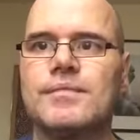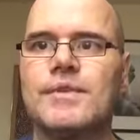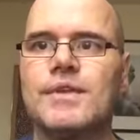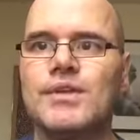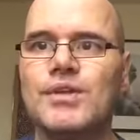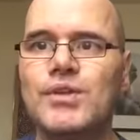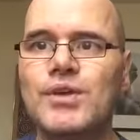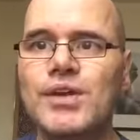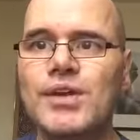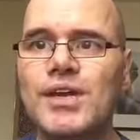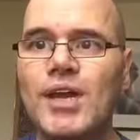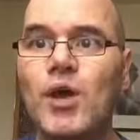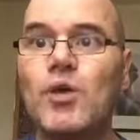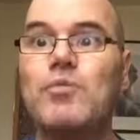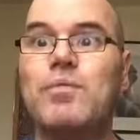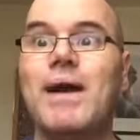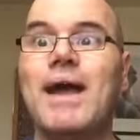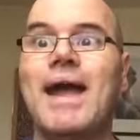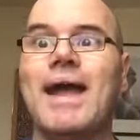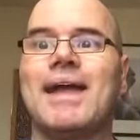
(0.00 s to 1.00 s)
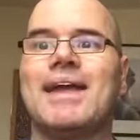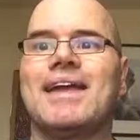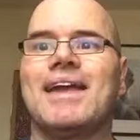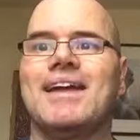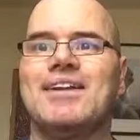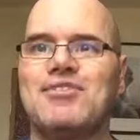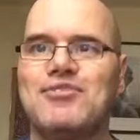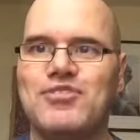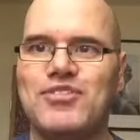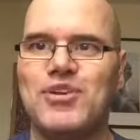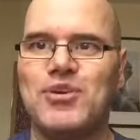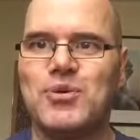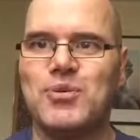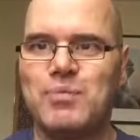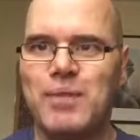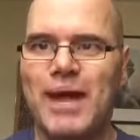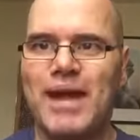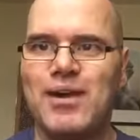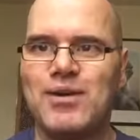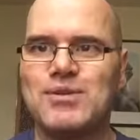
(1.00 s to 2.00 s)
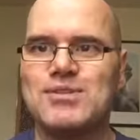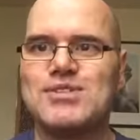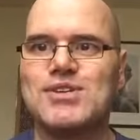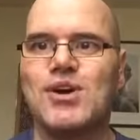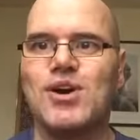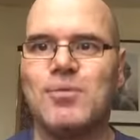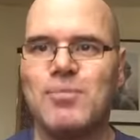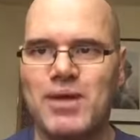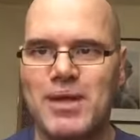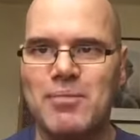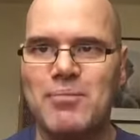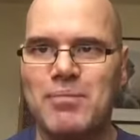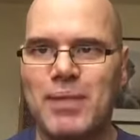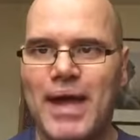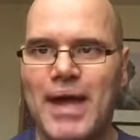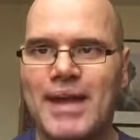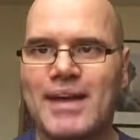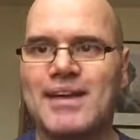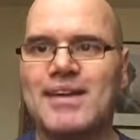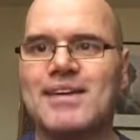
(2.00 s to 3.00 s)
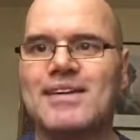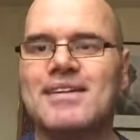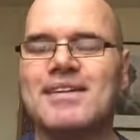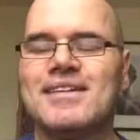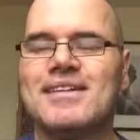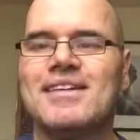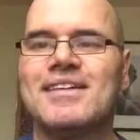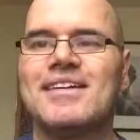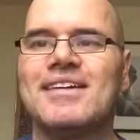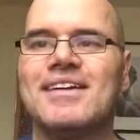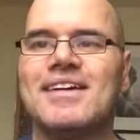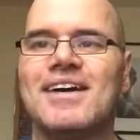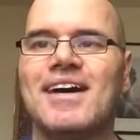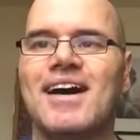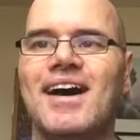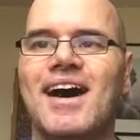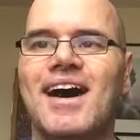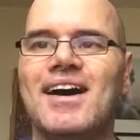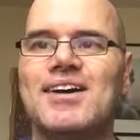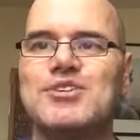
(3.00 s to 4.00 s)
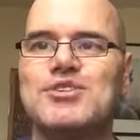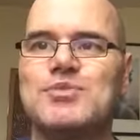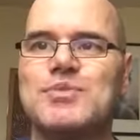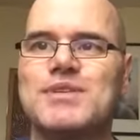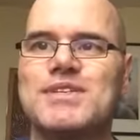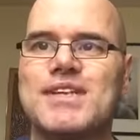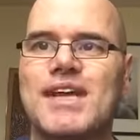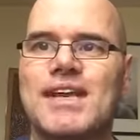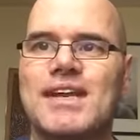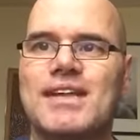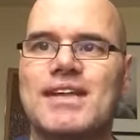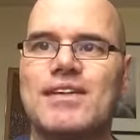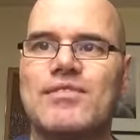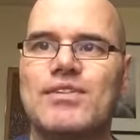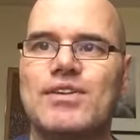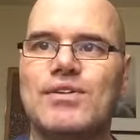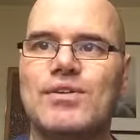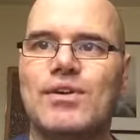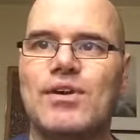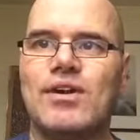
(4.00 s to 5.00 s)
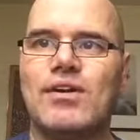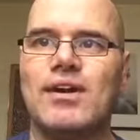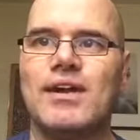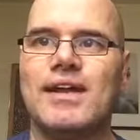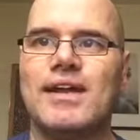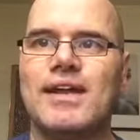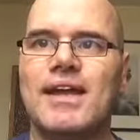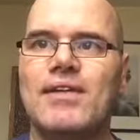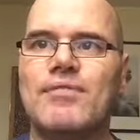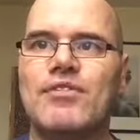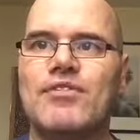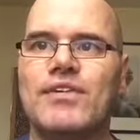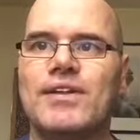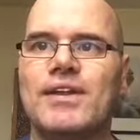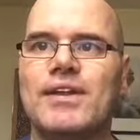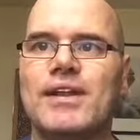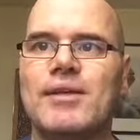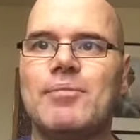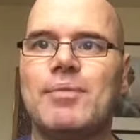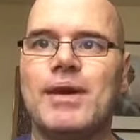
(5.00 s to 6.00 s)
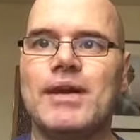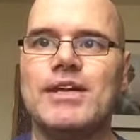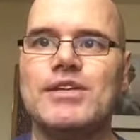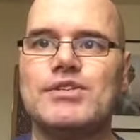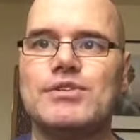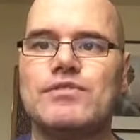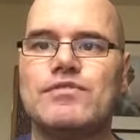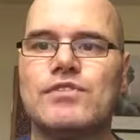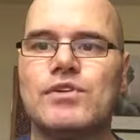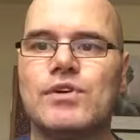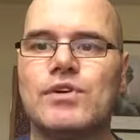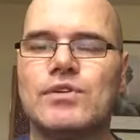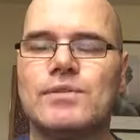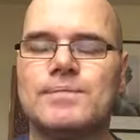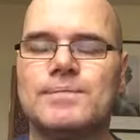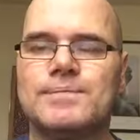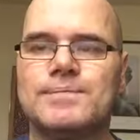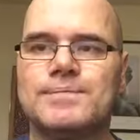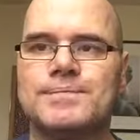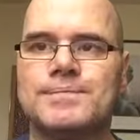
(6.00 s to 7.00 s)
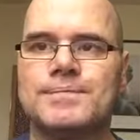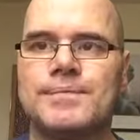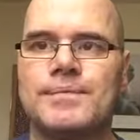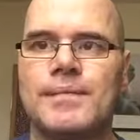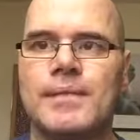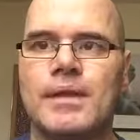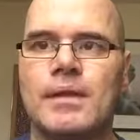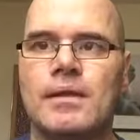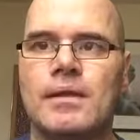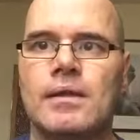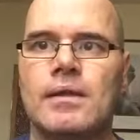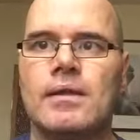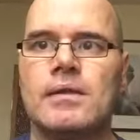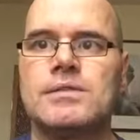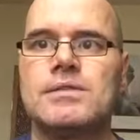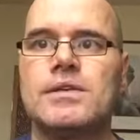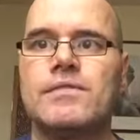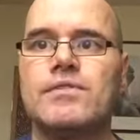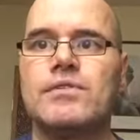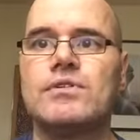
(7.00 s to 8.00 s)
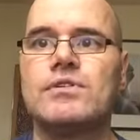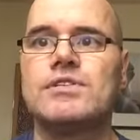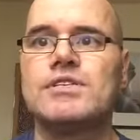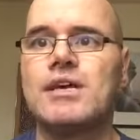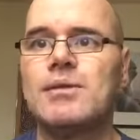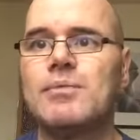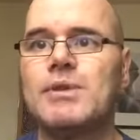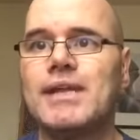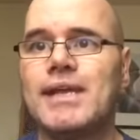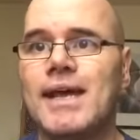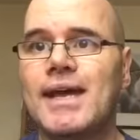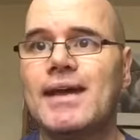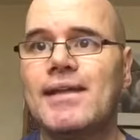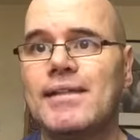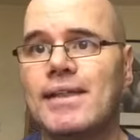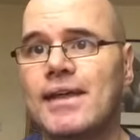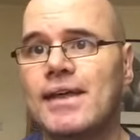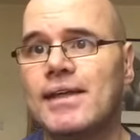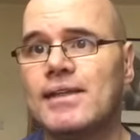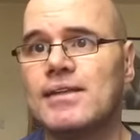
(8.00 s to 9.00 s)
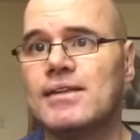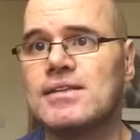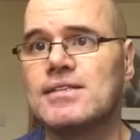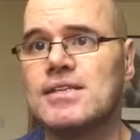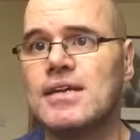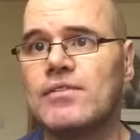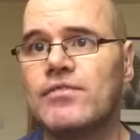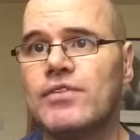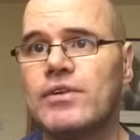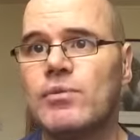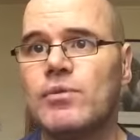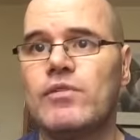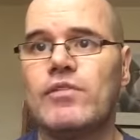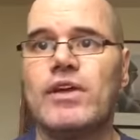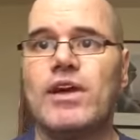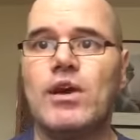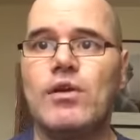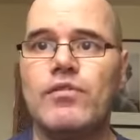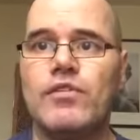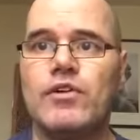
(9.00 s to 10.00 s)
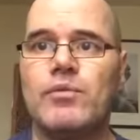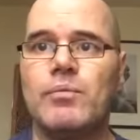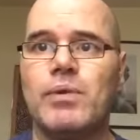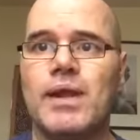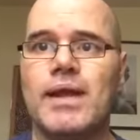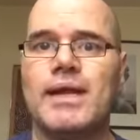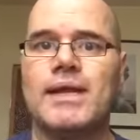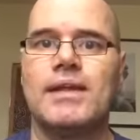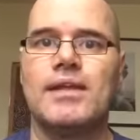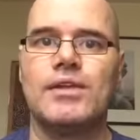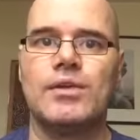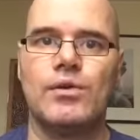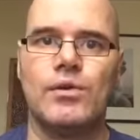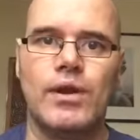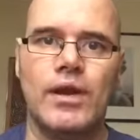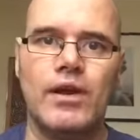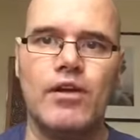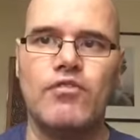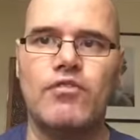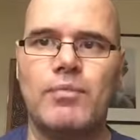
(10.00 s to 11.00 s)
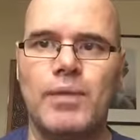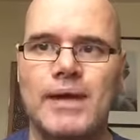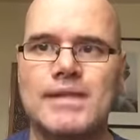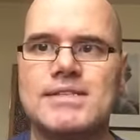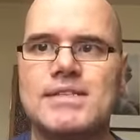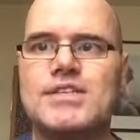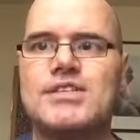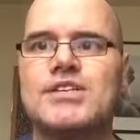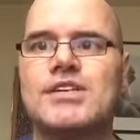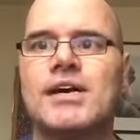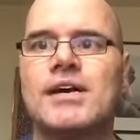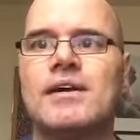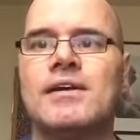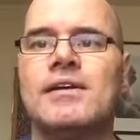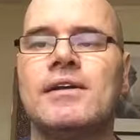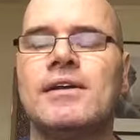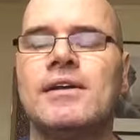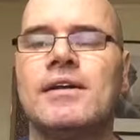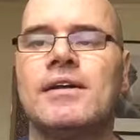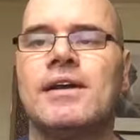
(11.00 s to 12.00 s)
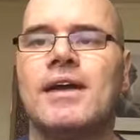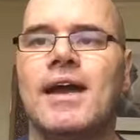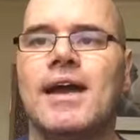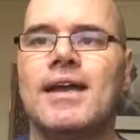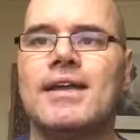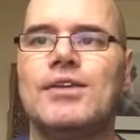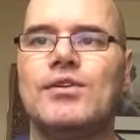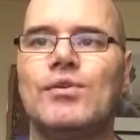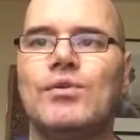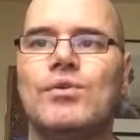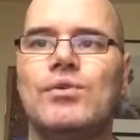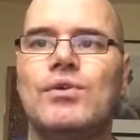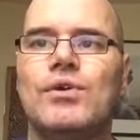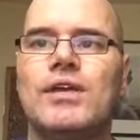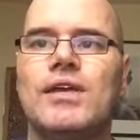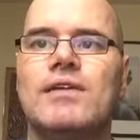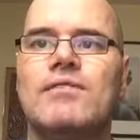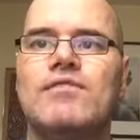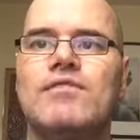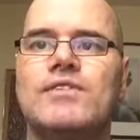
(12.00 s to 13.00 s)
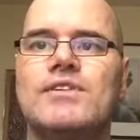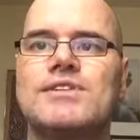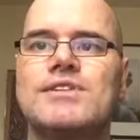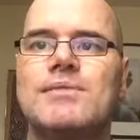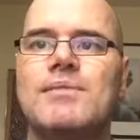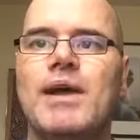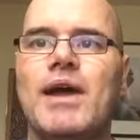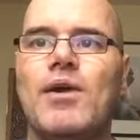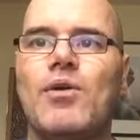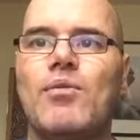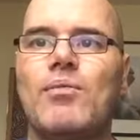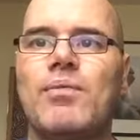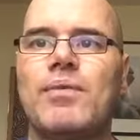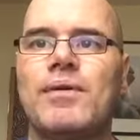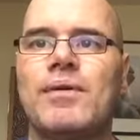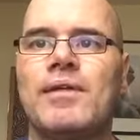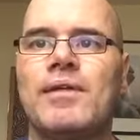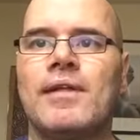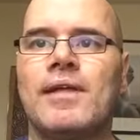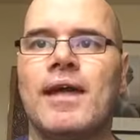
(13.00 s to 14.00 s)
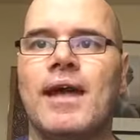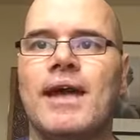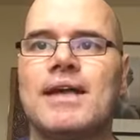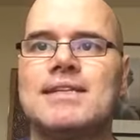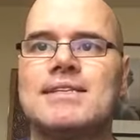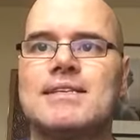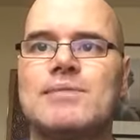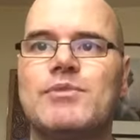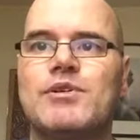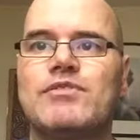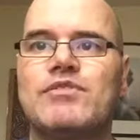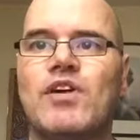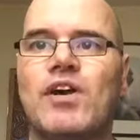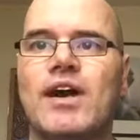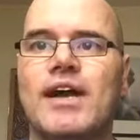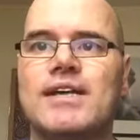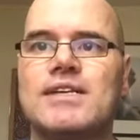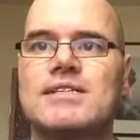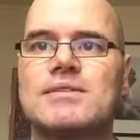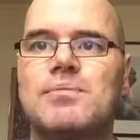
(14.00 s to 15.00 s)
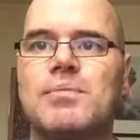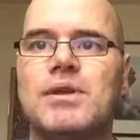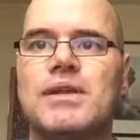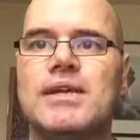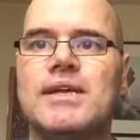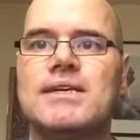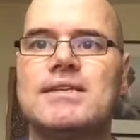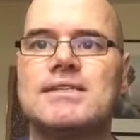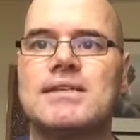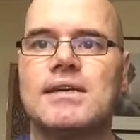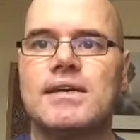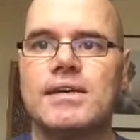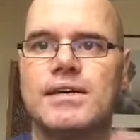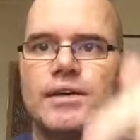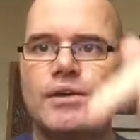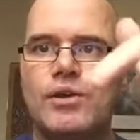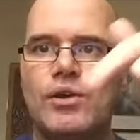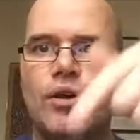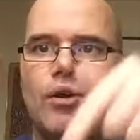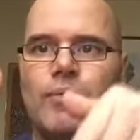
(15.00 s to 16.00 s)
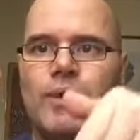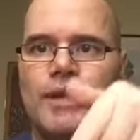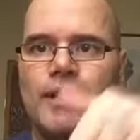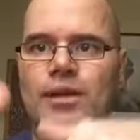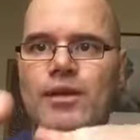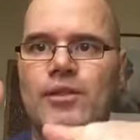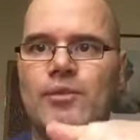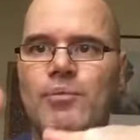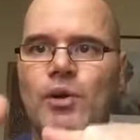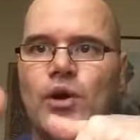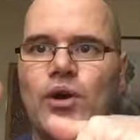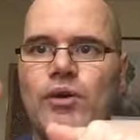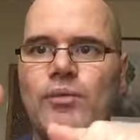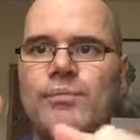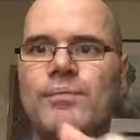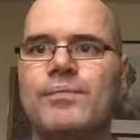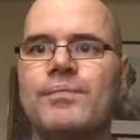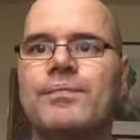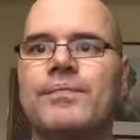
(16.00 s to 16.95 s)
you can go back and feel back on top and back at 100%, giving your client everything that they've paid you for. So if you're somebody out there that's suffering with a health complaint and you're a health practitioner and you're looking for some help and some advice, please comment at the bottom.